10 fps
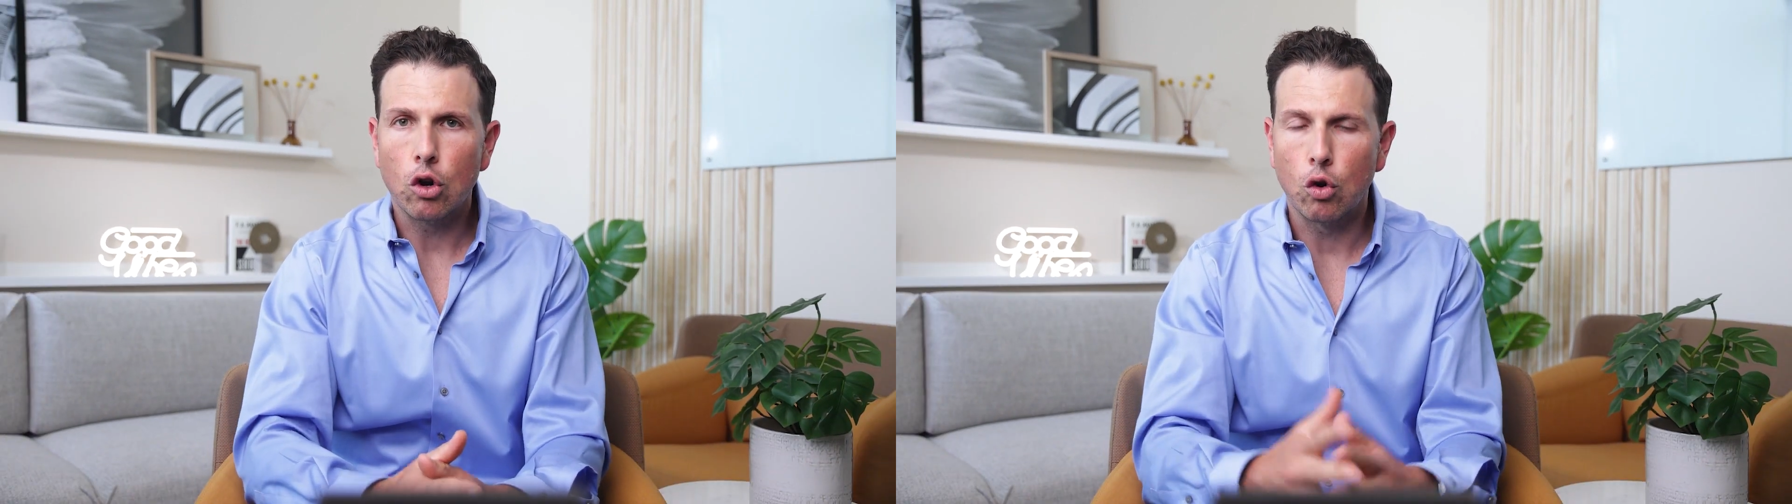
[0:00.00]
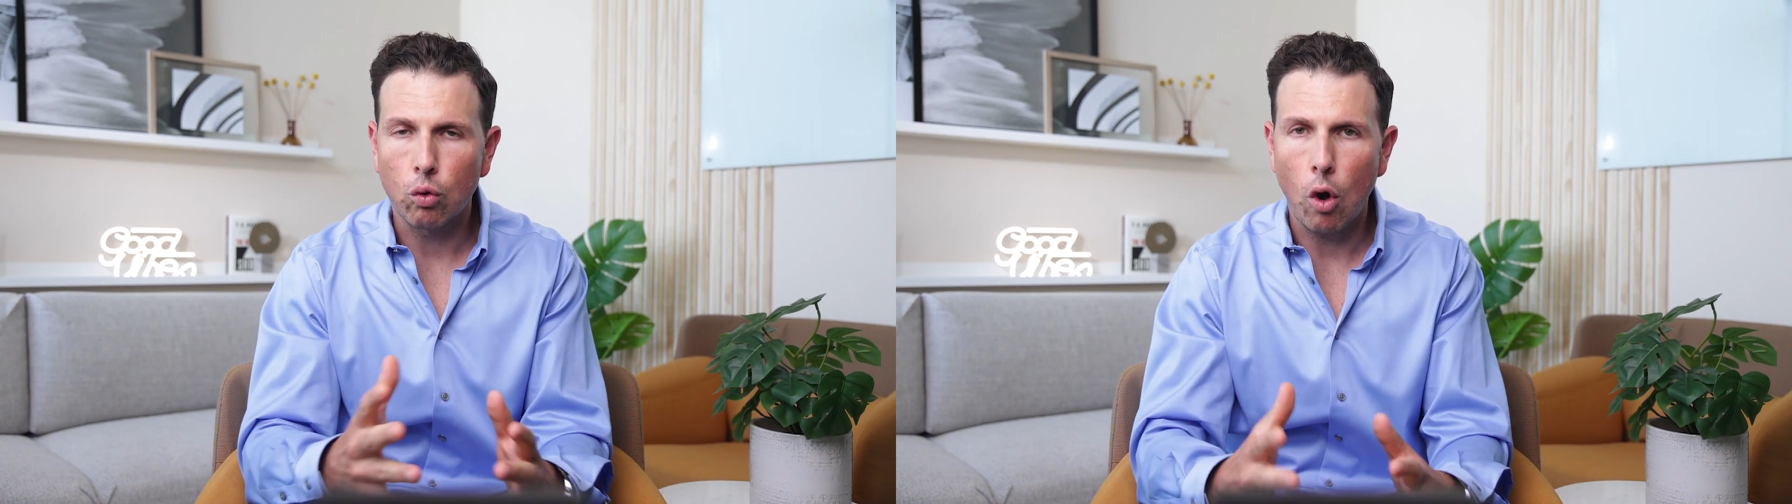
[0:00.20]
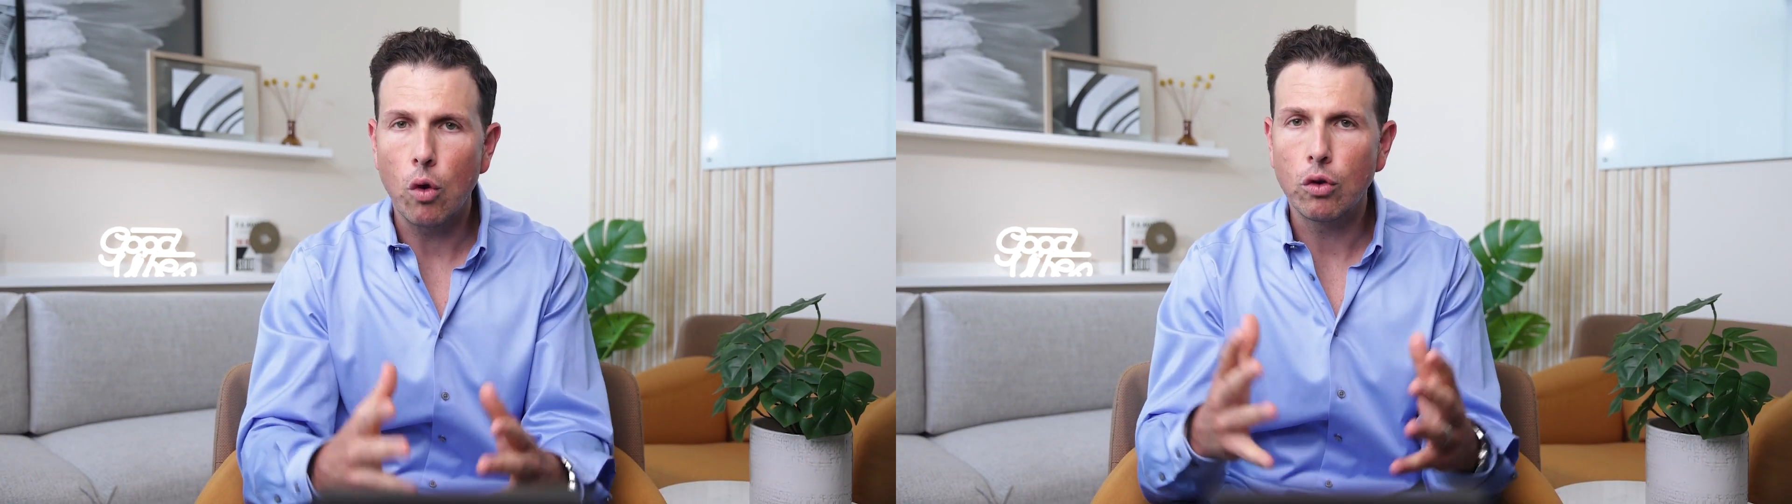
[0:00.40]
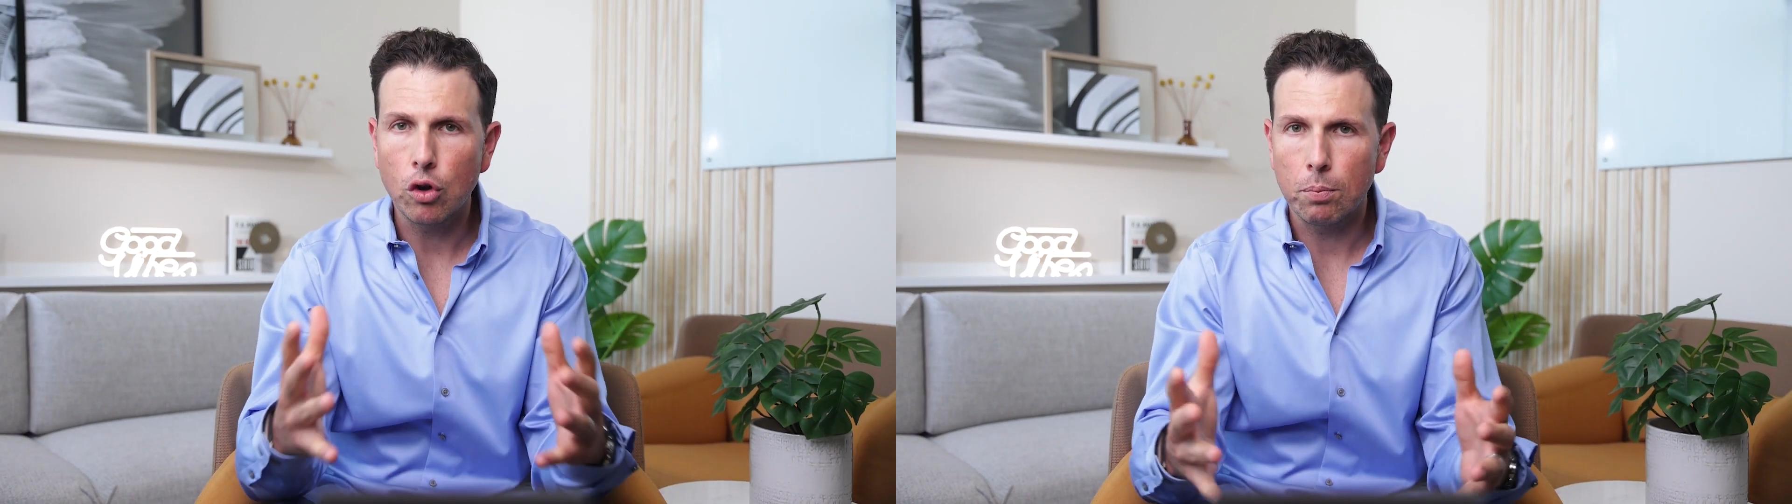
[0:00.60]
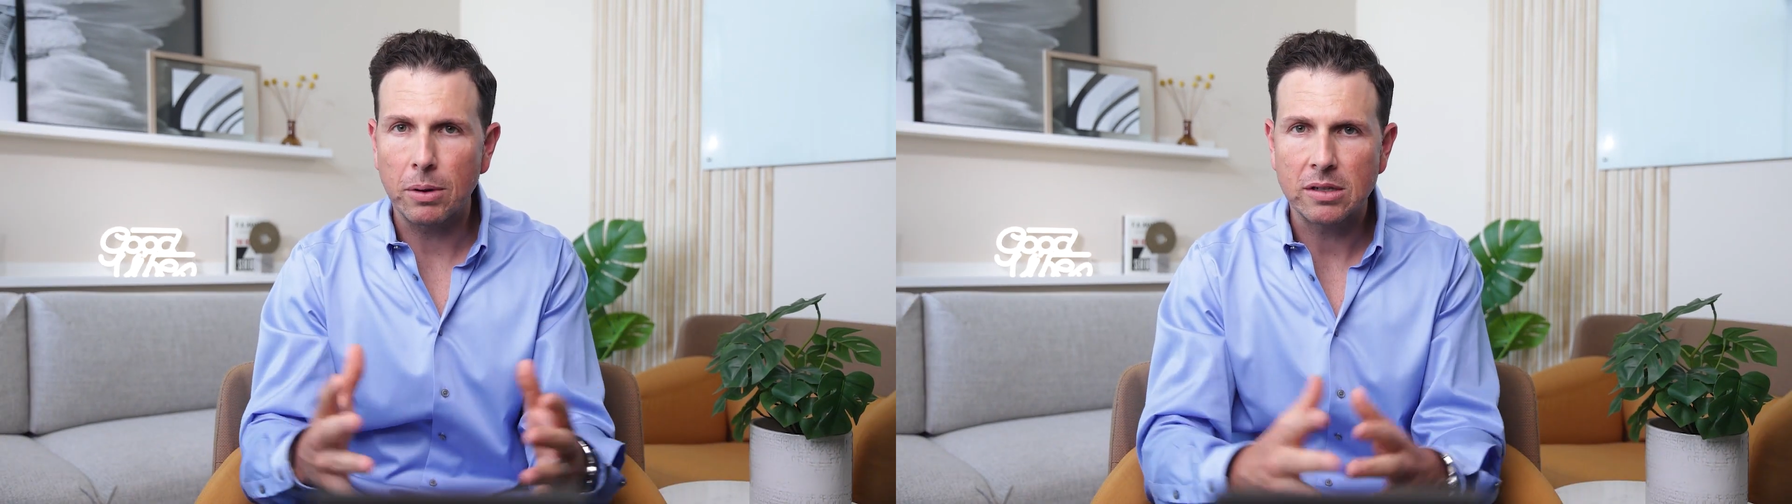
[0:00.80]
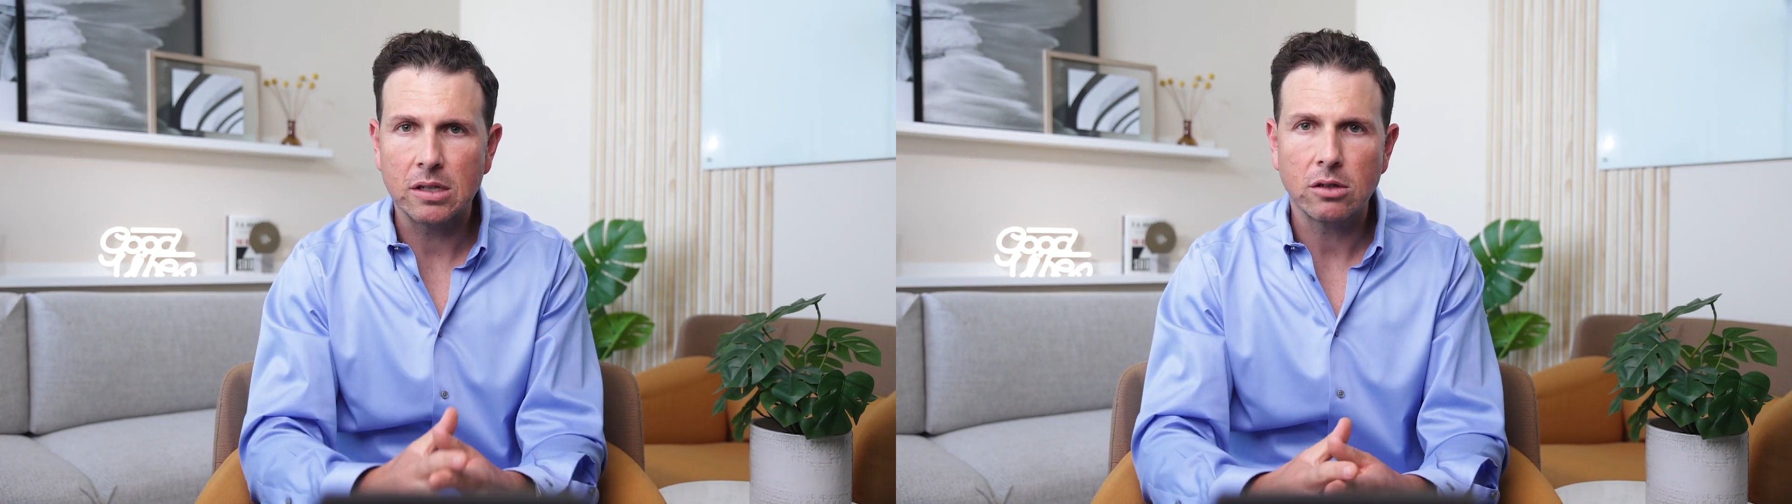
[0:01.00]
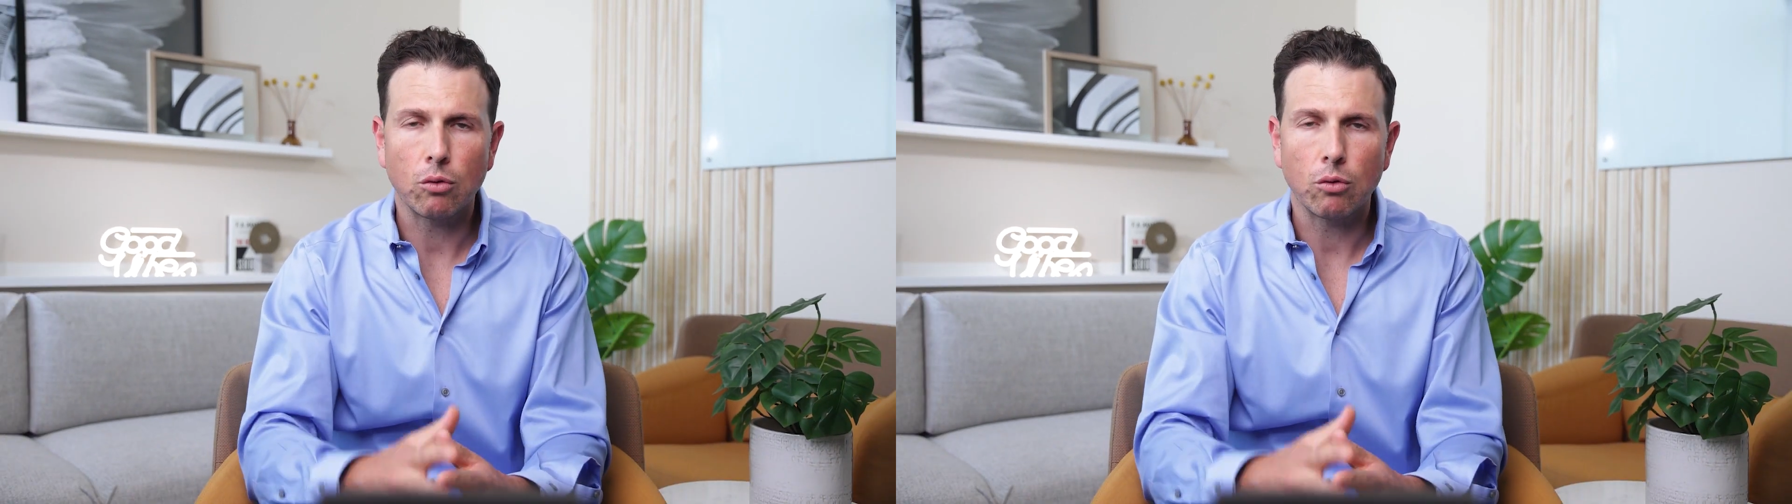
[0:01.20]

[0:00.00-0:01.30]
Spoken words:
grow your business,